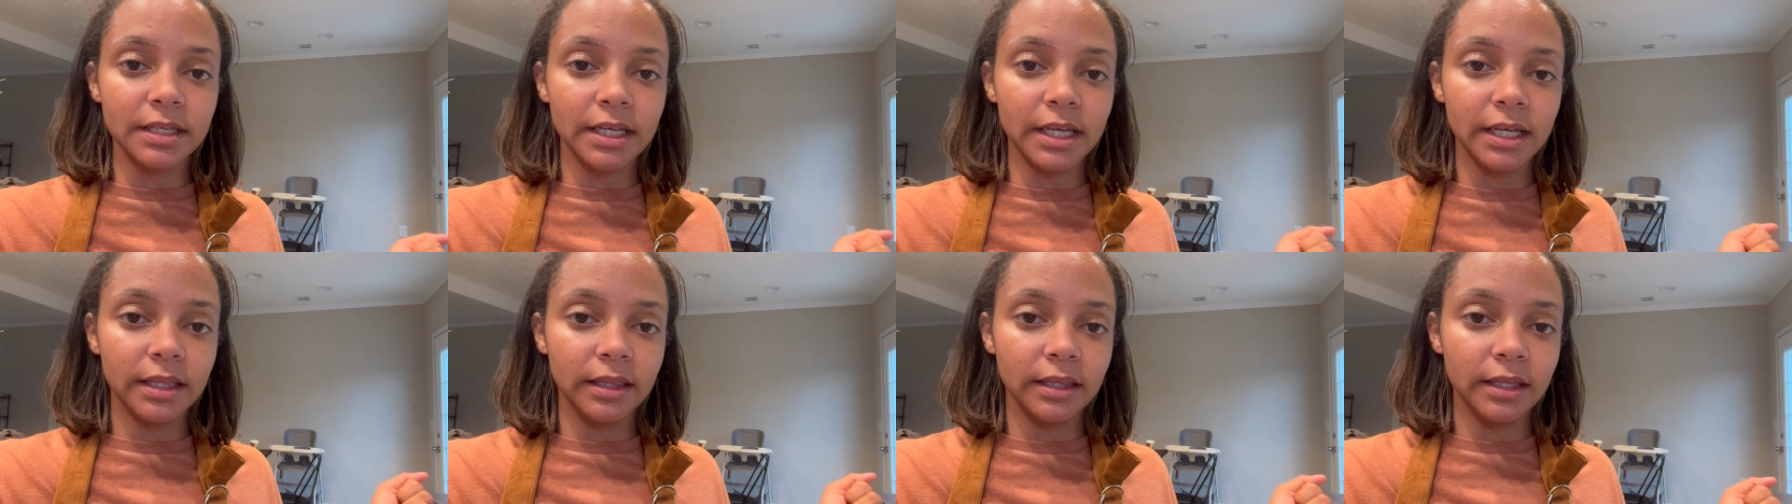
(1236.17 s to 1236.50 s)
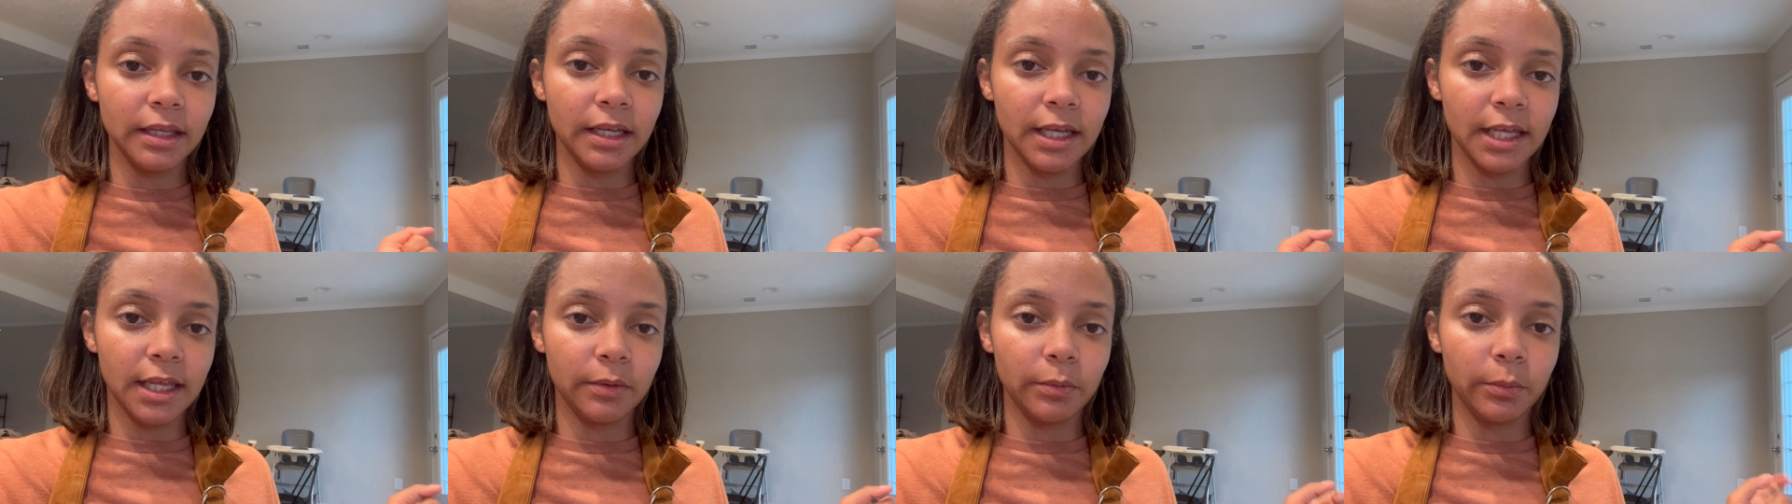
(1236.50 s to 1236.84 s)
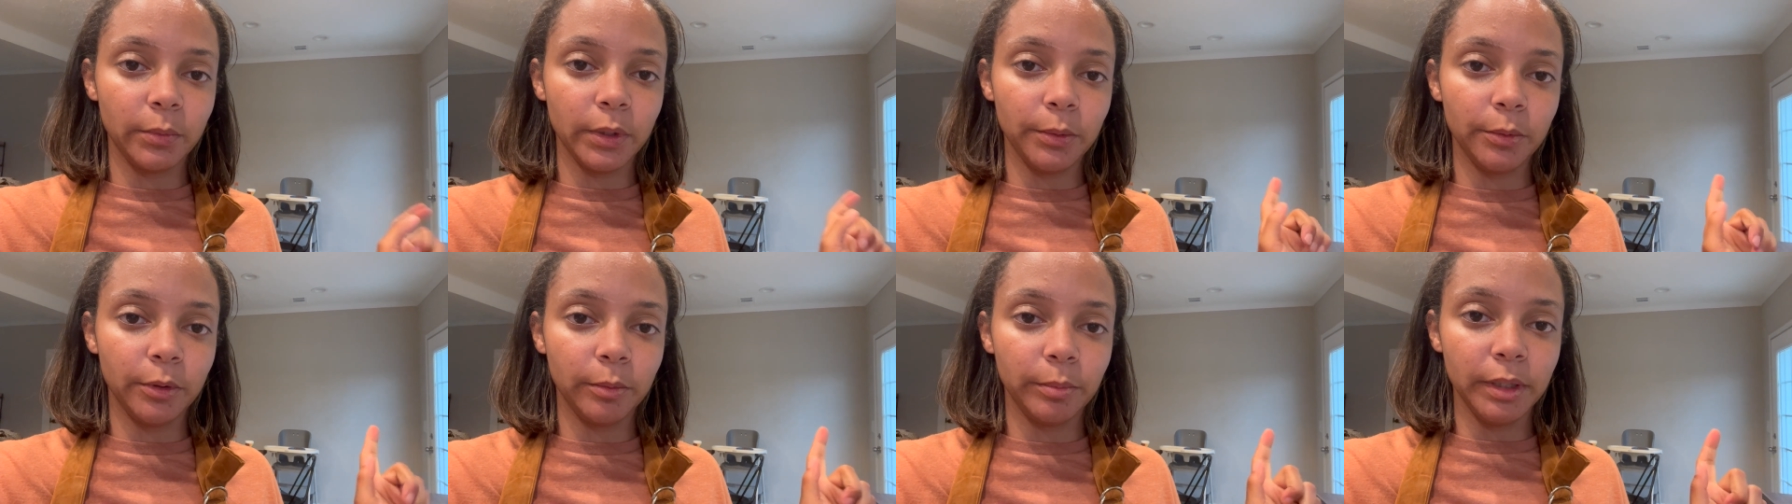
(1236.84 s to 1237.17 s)
and then
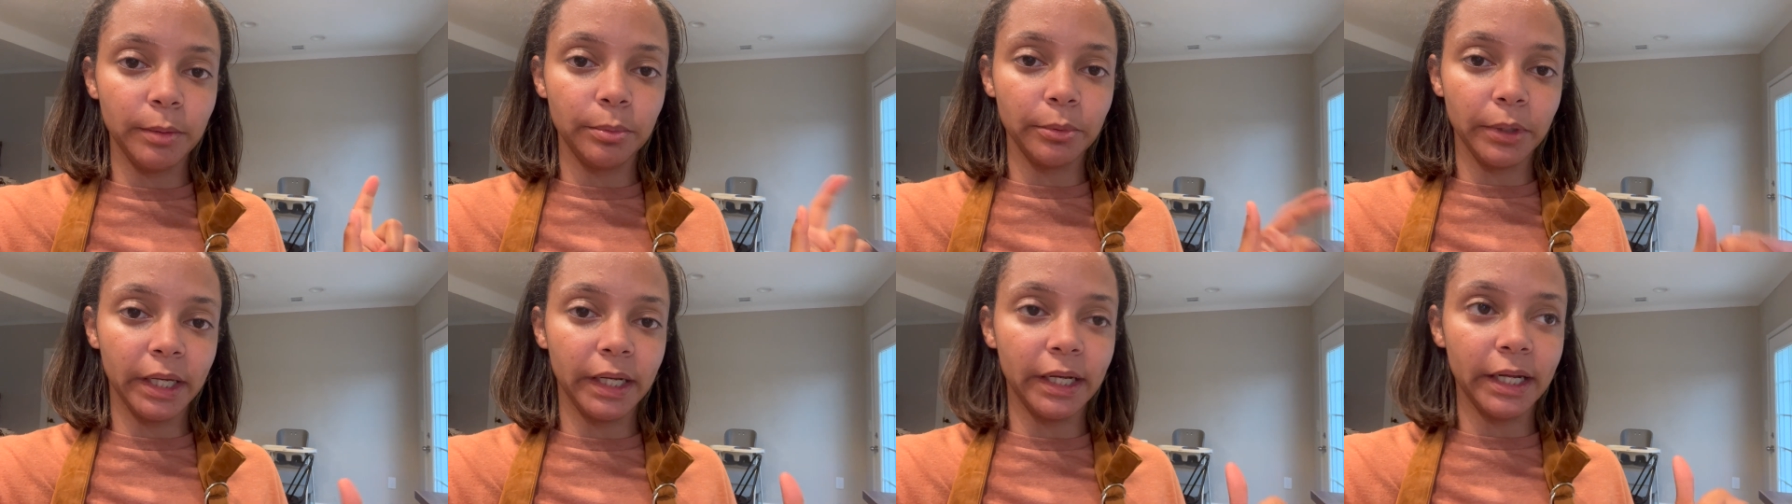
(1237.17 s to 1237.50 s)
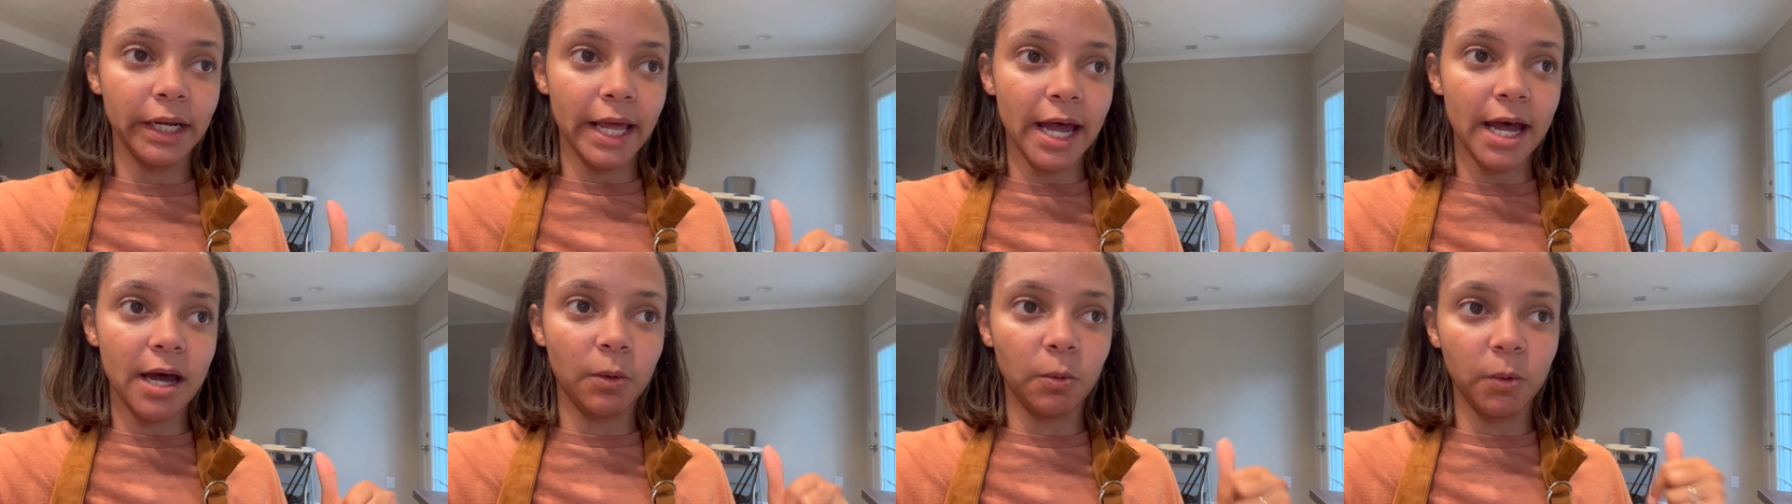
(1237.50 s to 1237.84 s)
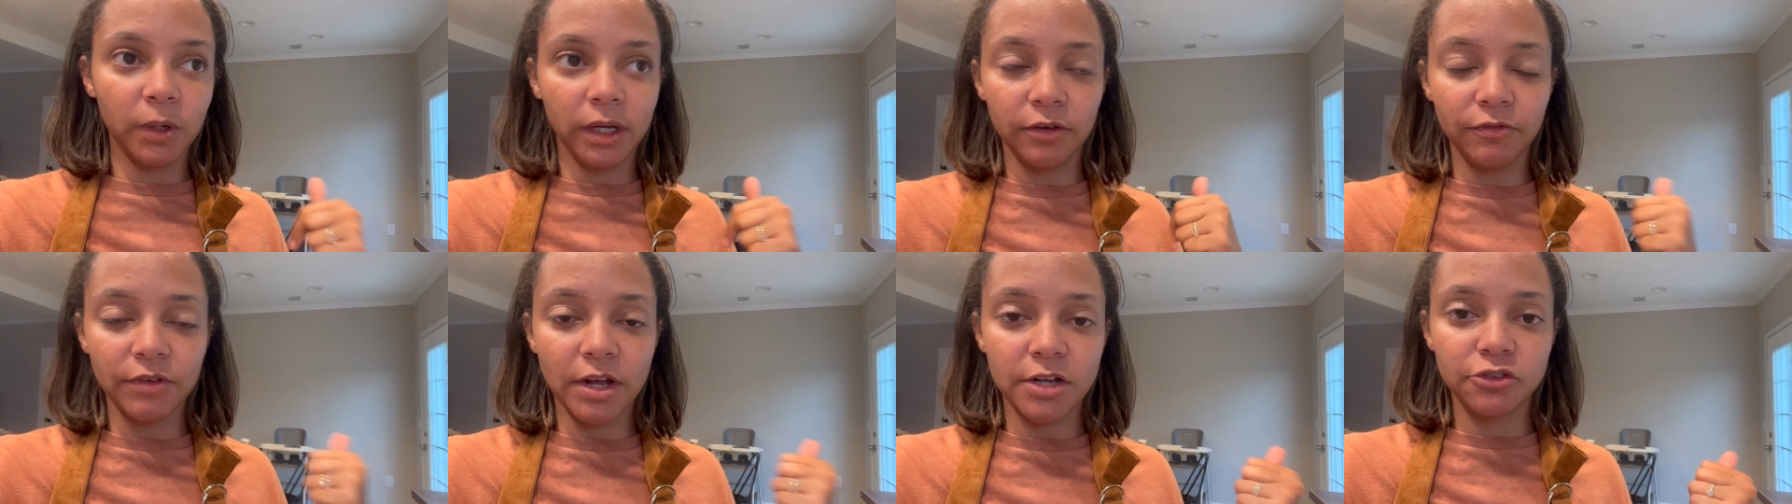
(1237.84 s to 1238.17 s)
we will be bringing it out when
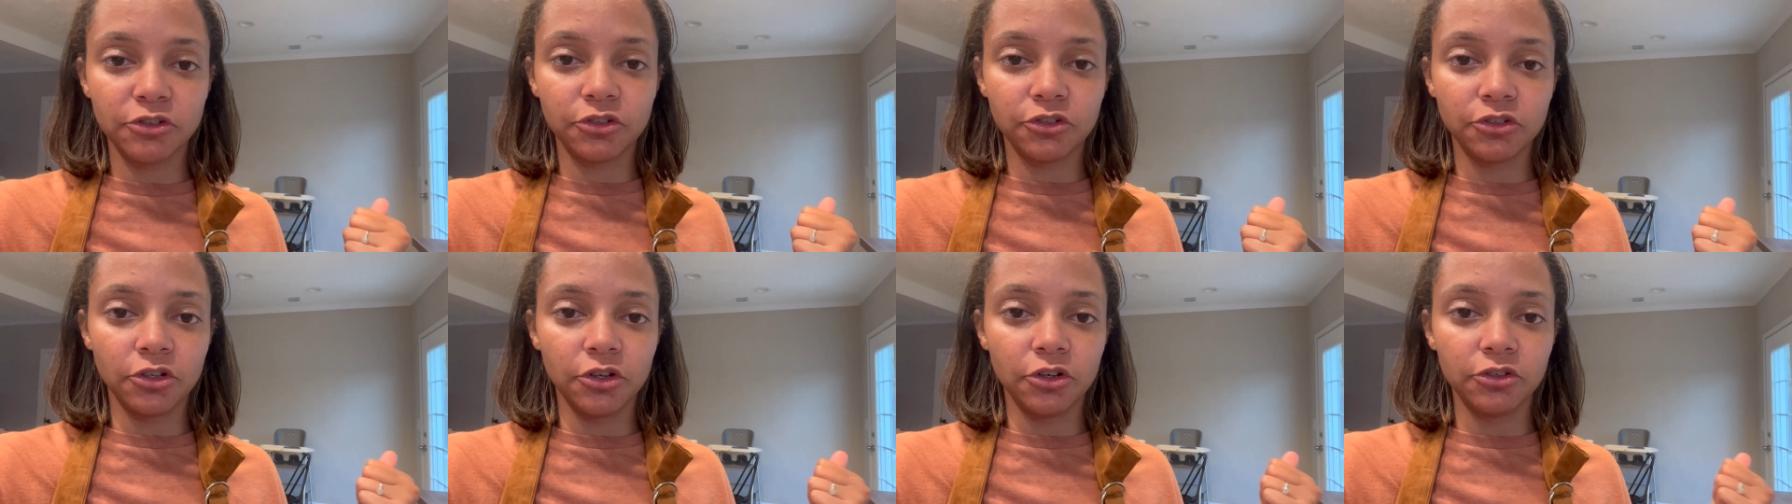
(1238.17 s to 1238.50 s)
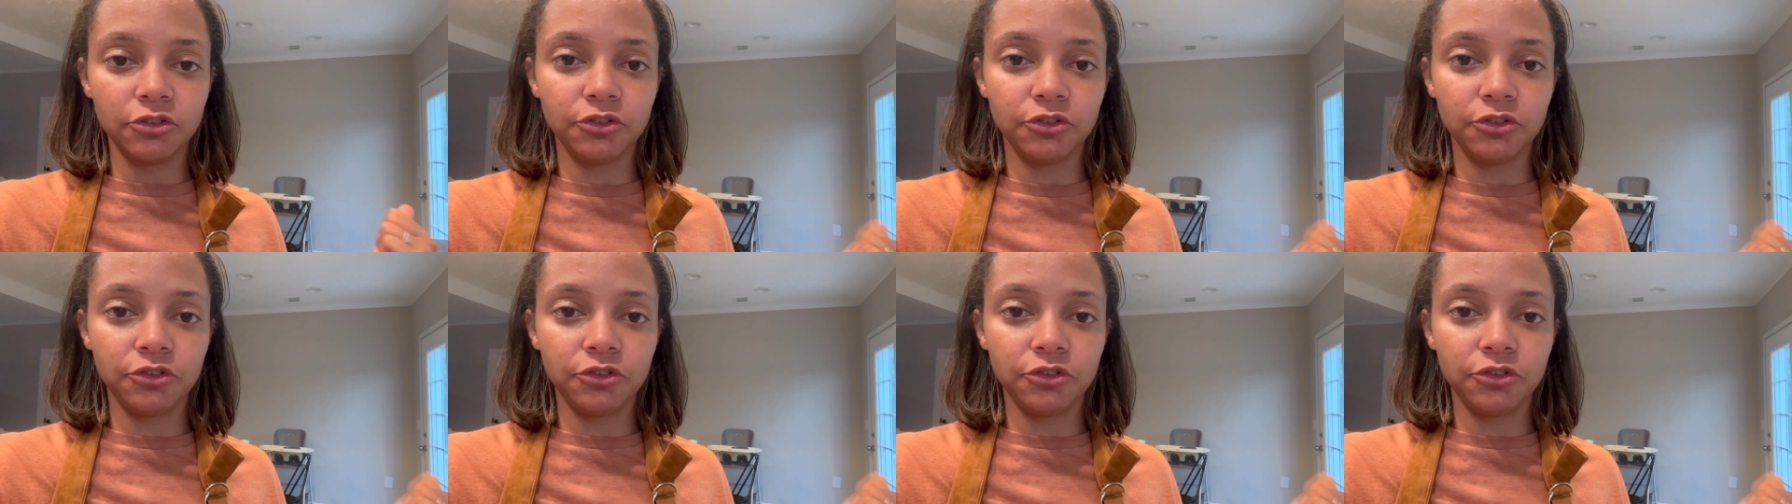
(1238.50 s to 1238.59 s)
it registers